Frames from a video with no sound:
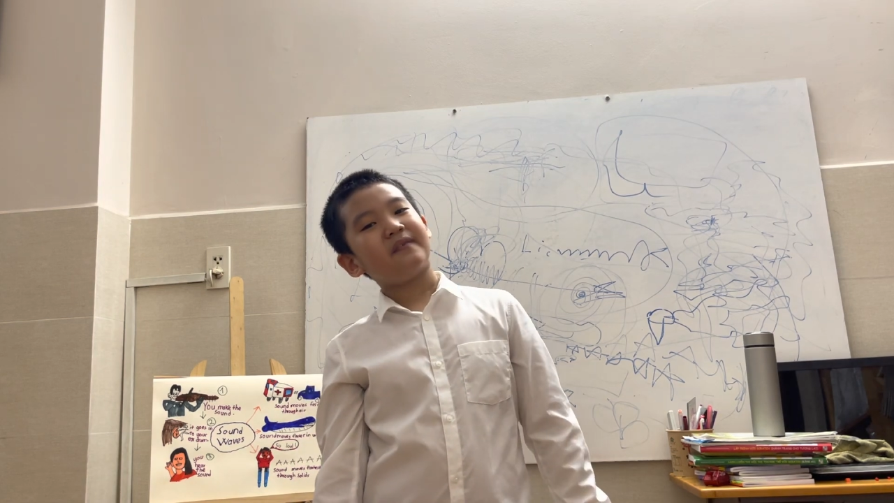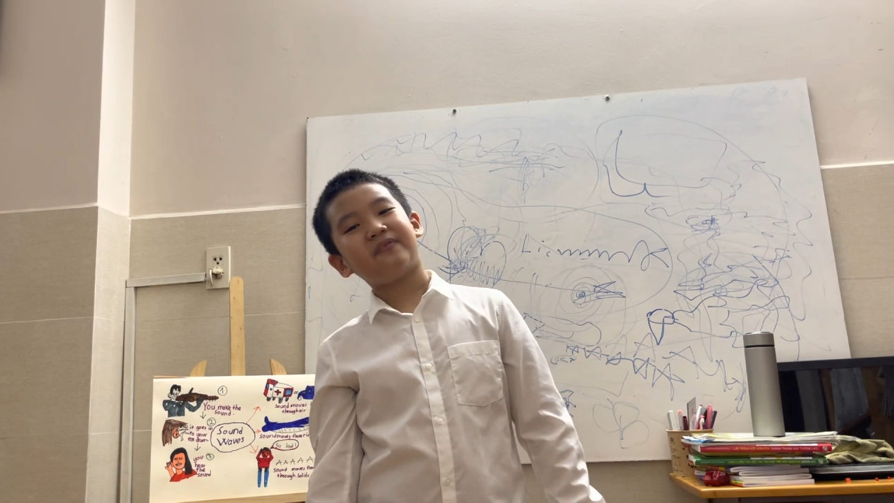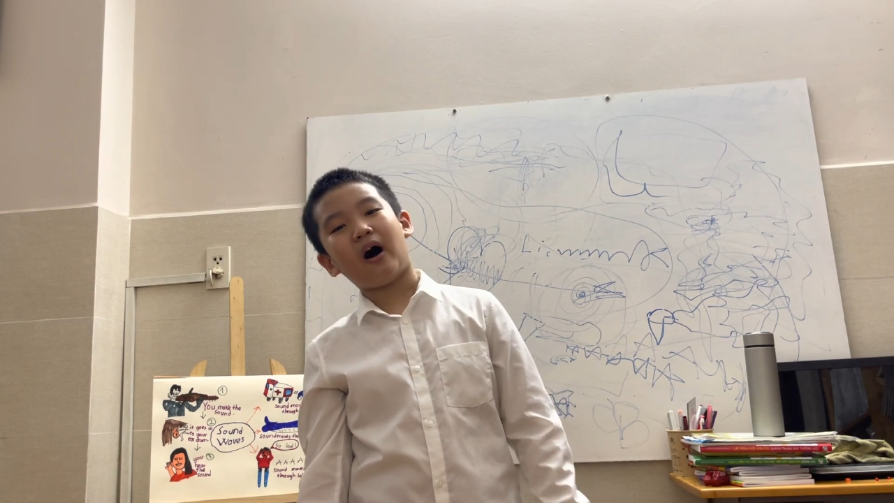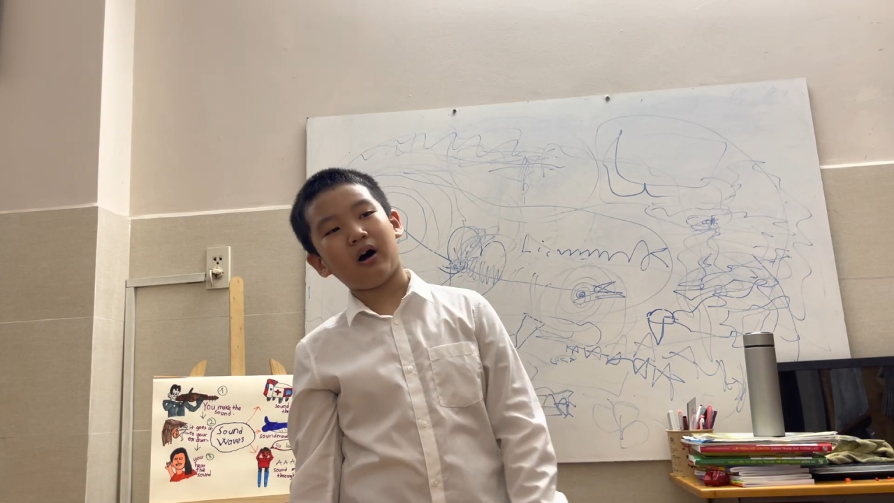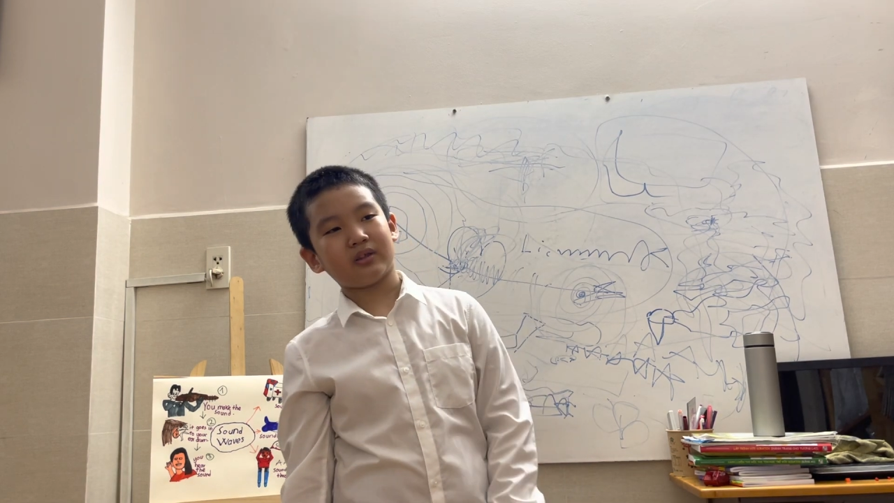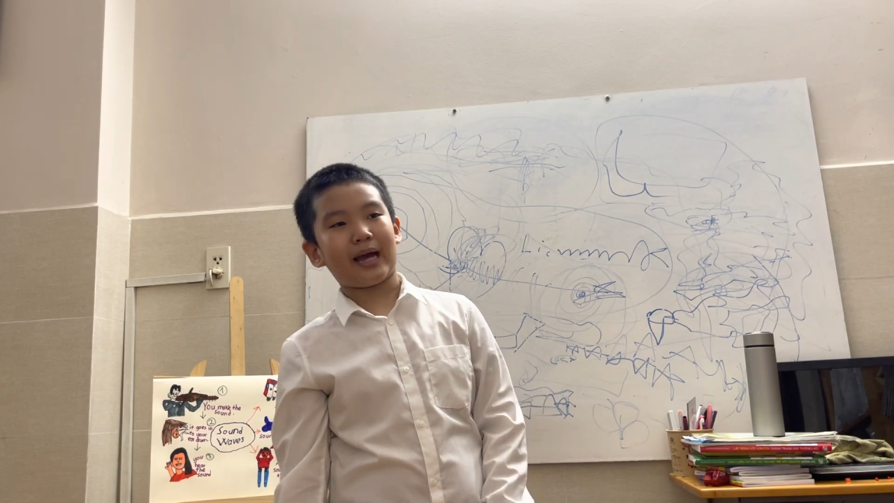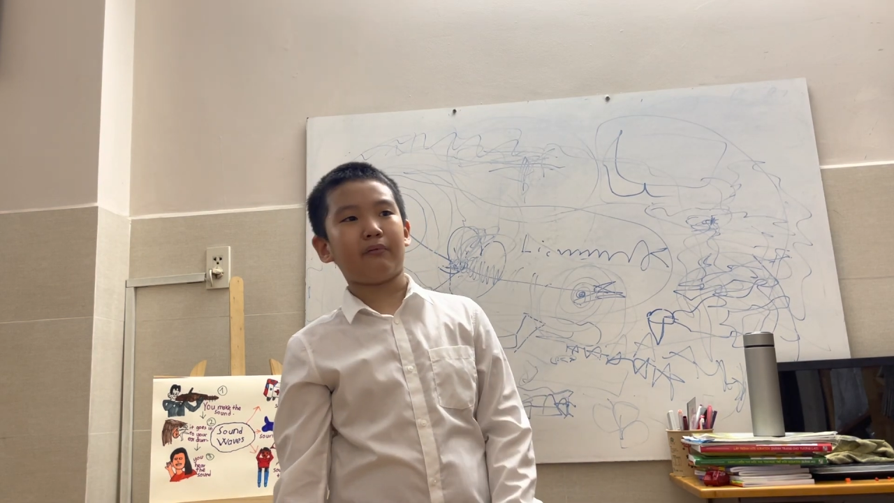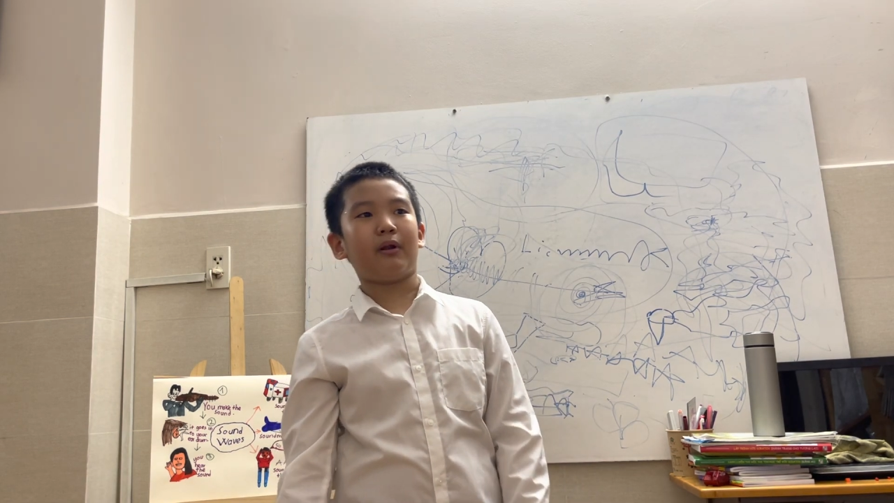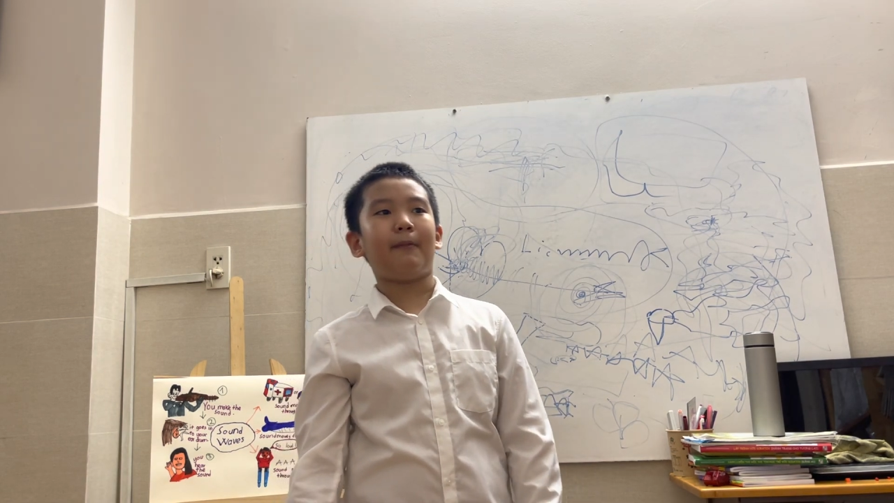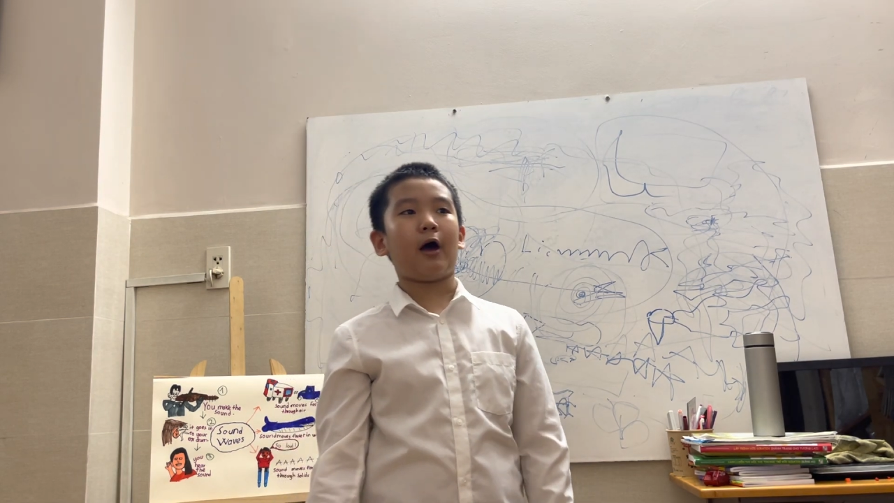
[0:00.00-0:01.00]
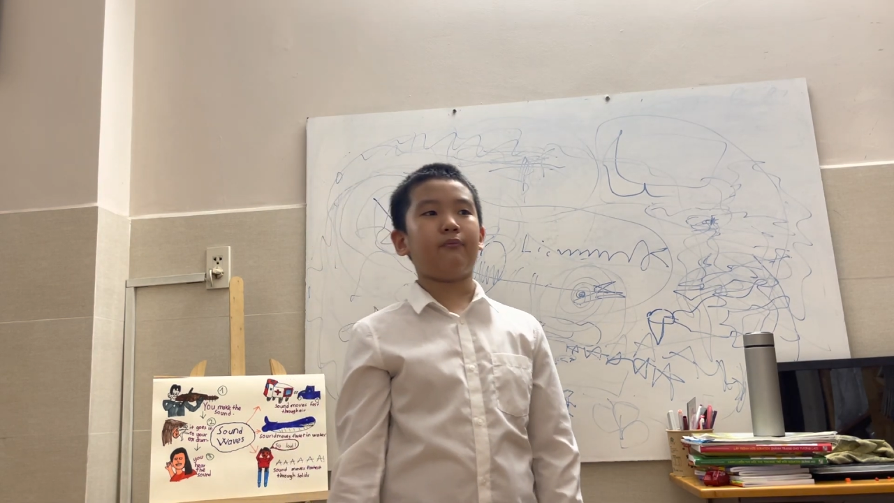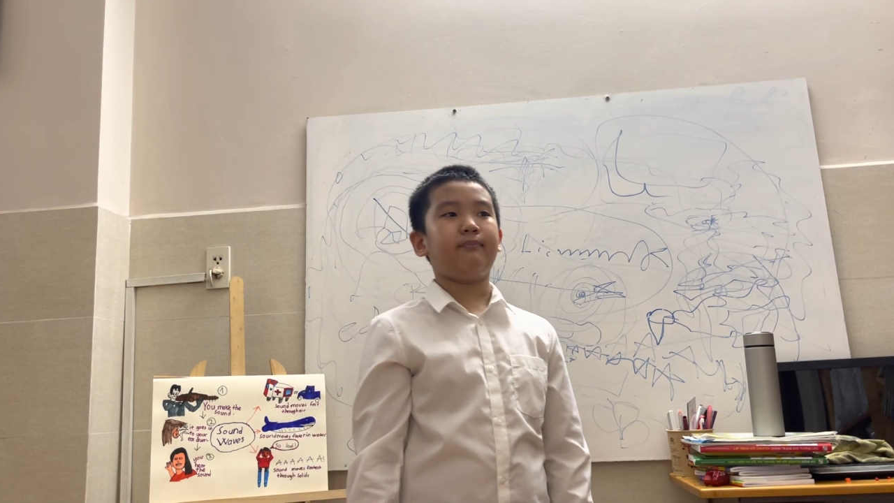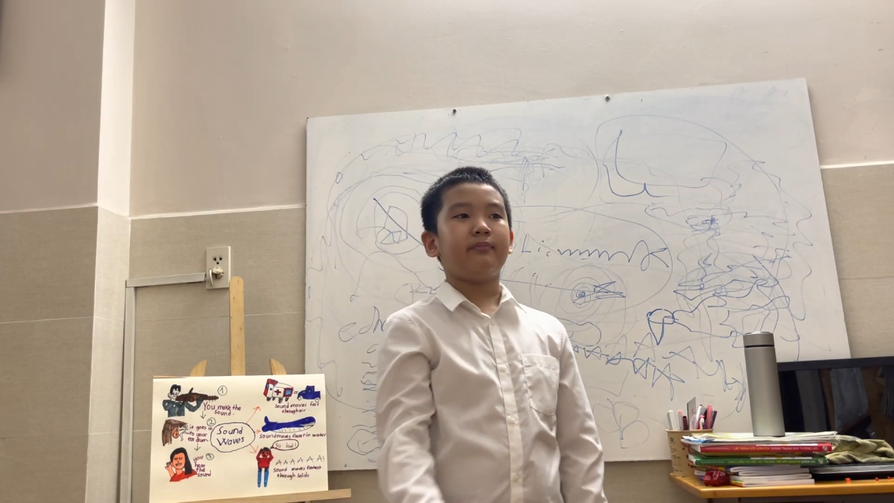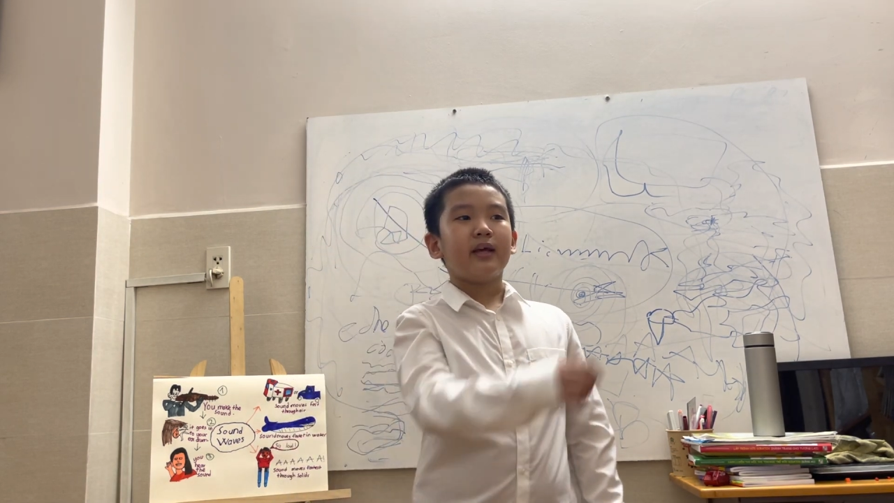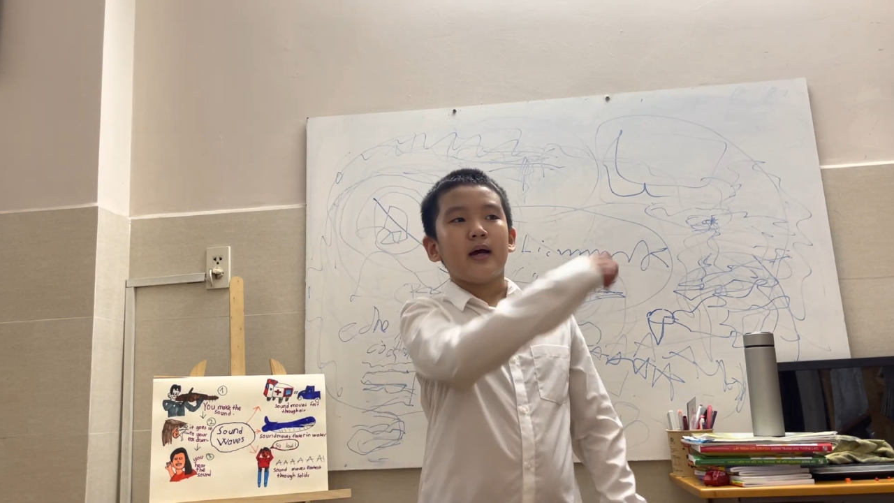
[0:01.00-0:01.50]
fall down the mountain,